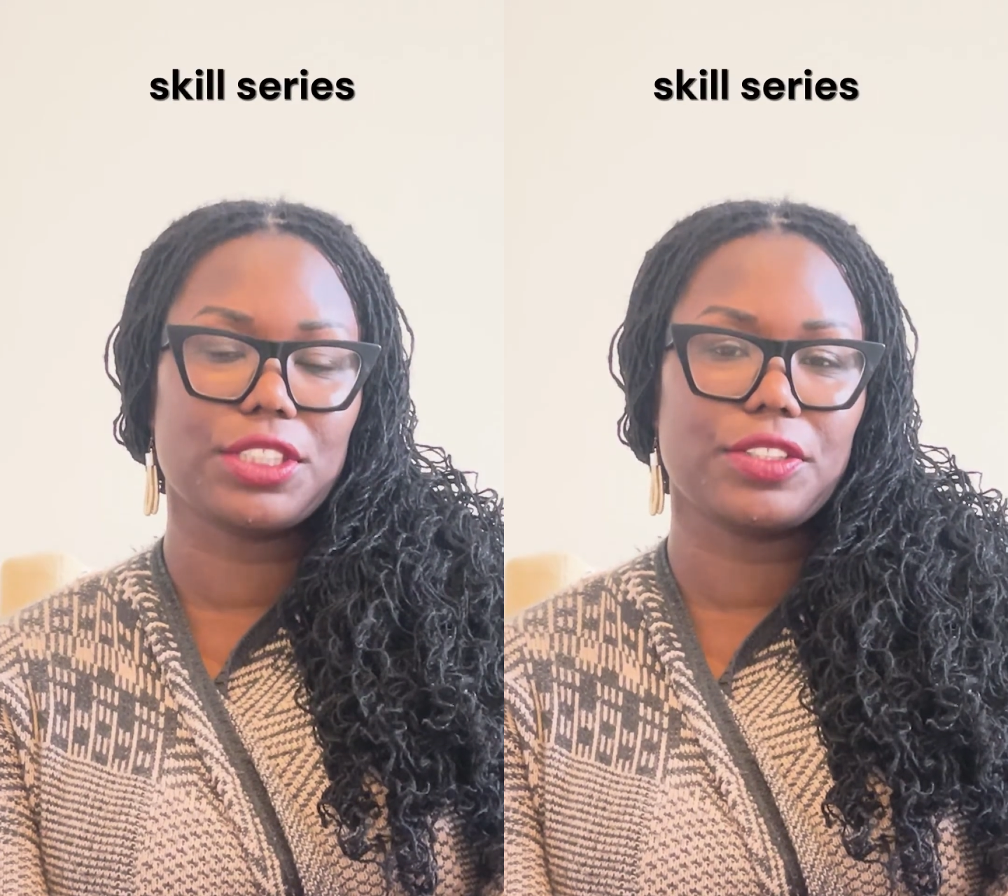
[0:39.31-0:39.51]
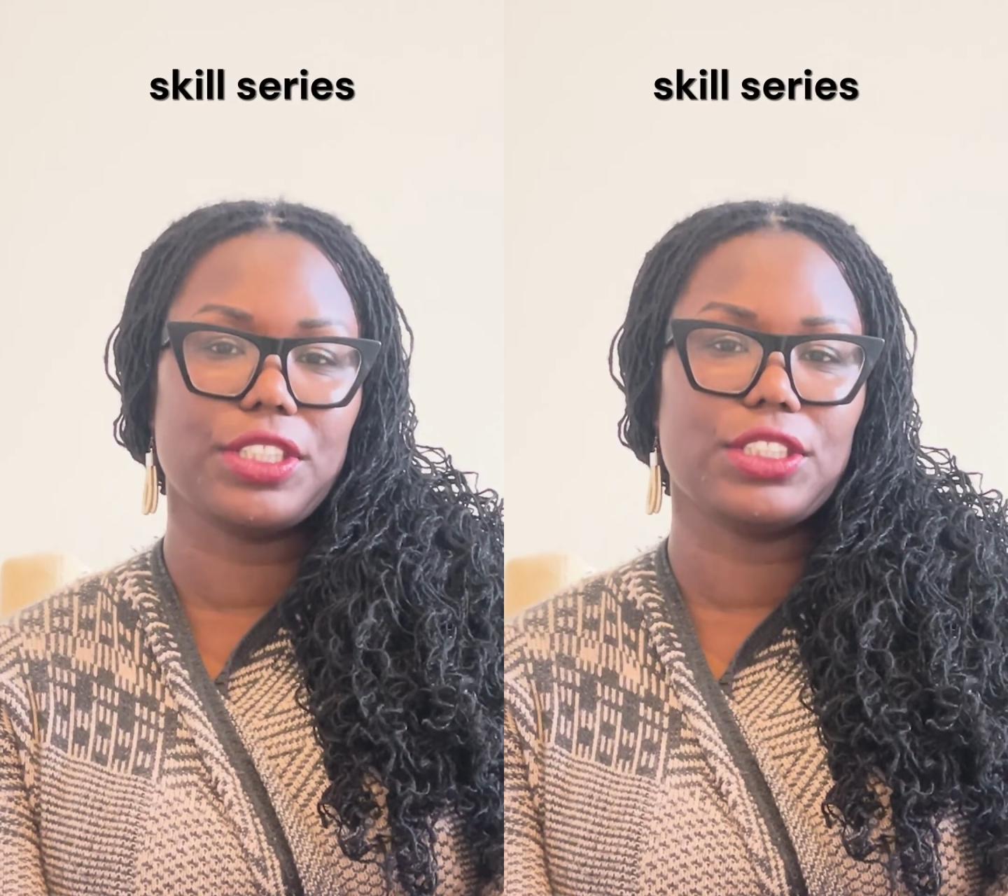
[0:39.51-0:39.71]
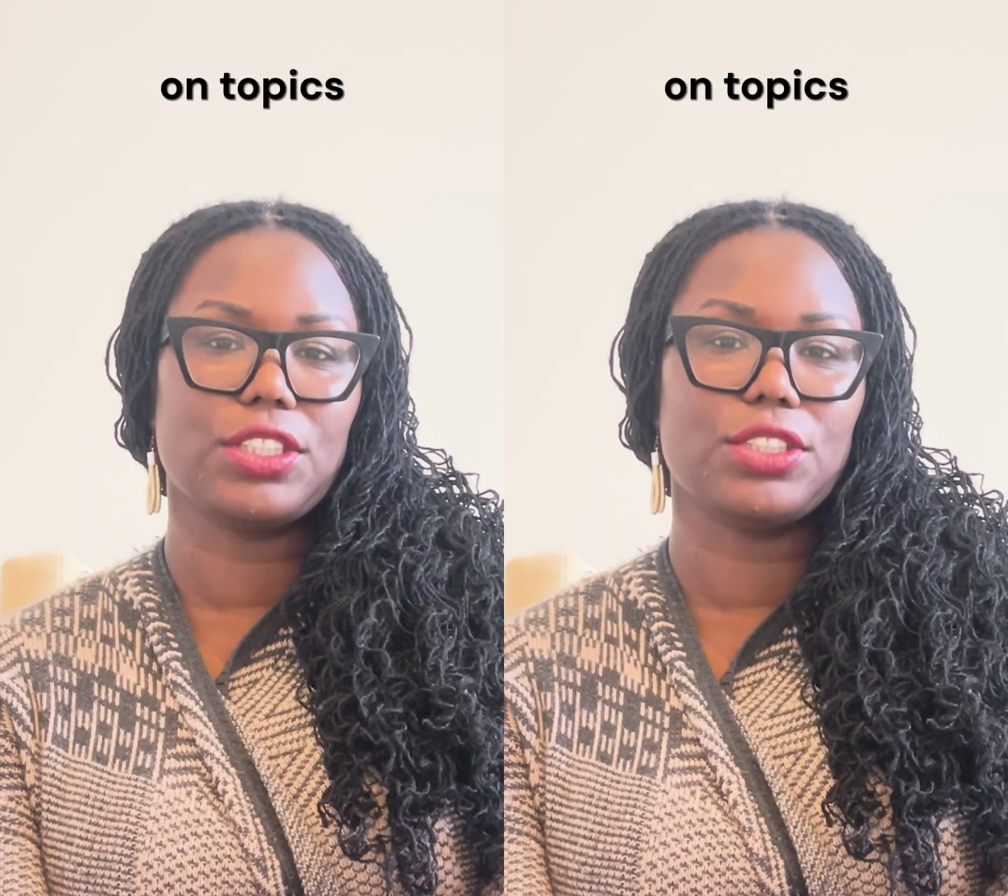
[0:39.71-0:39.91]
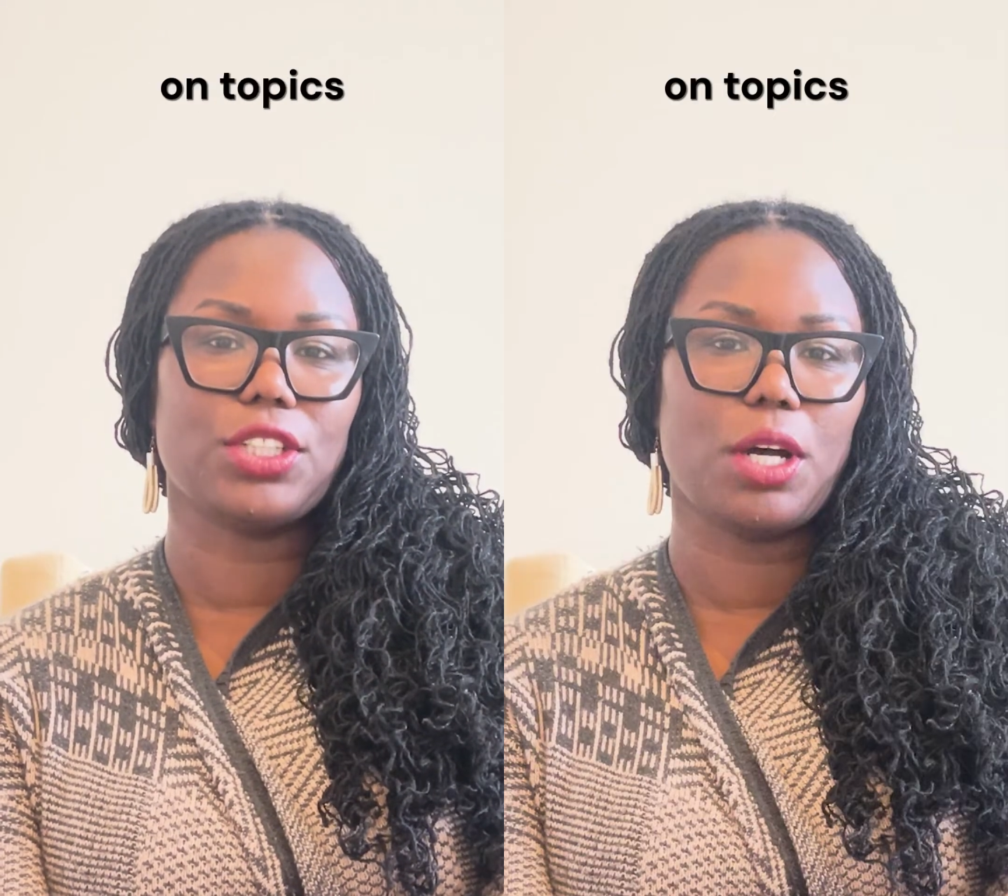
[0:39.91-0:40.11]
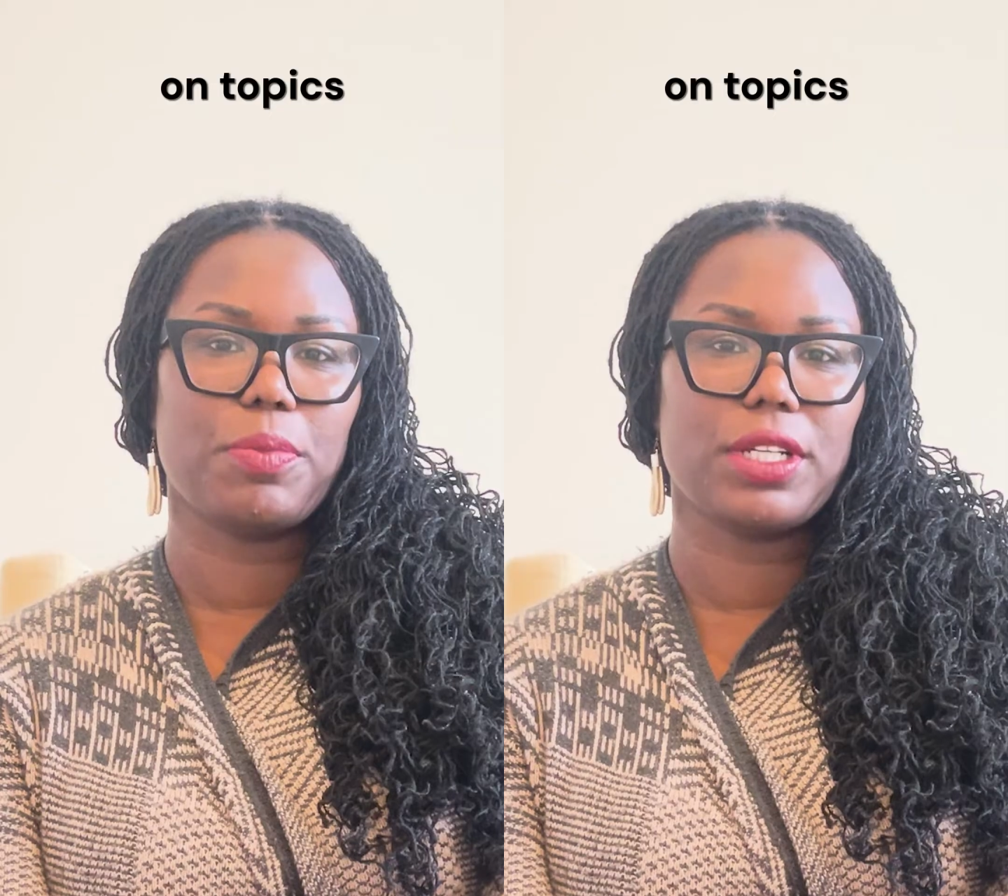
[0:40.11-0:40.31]
series on
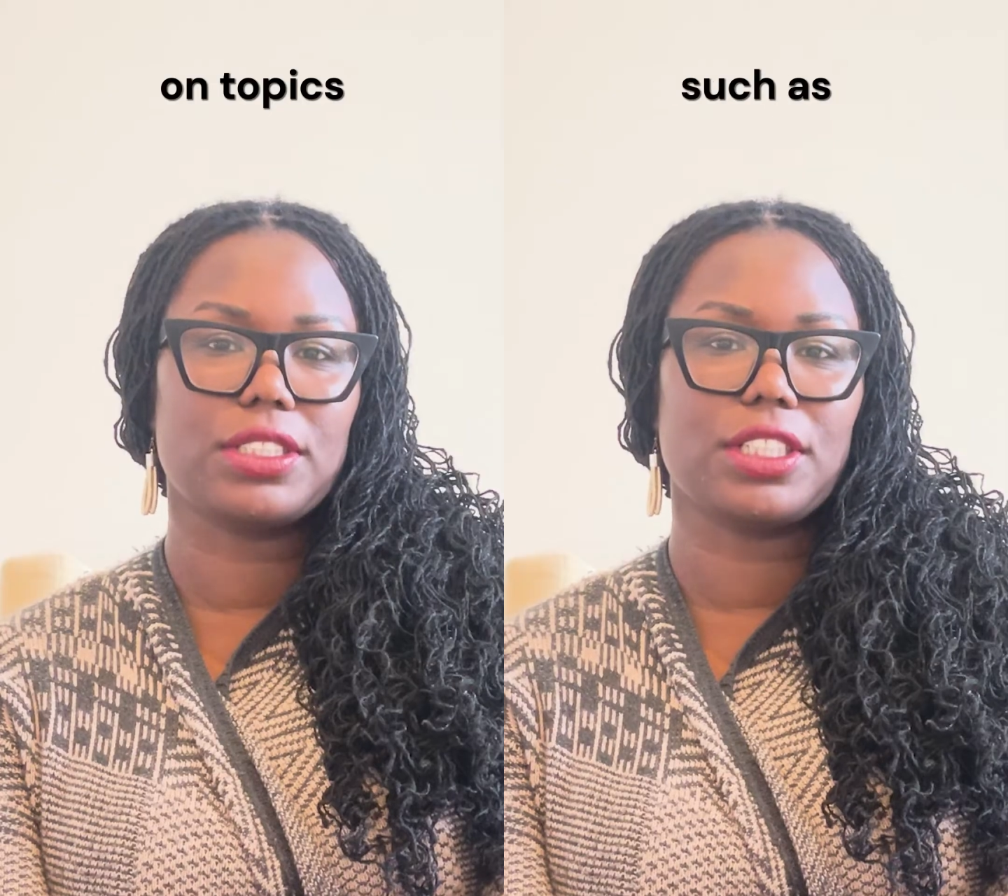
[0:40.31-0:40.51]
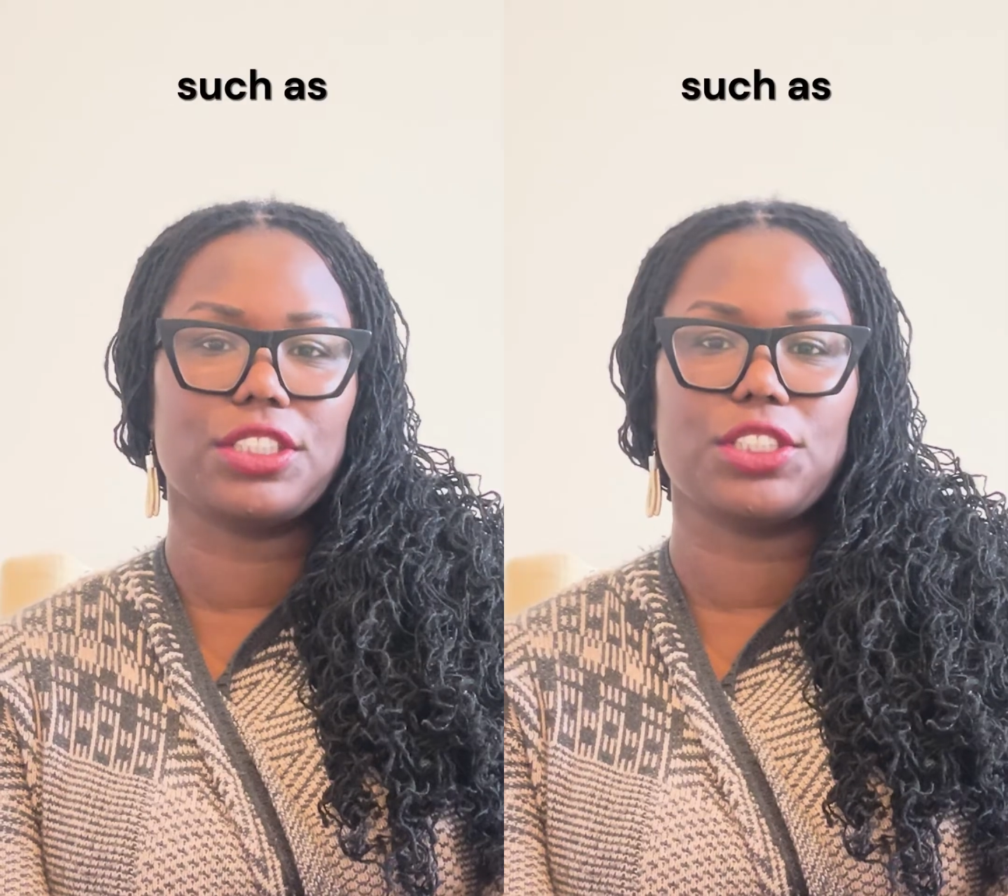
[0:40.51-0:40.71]
topics such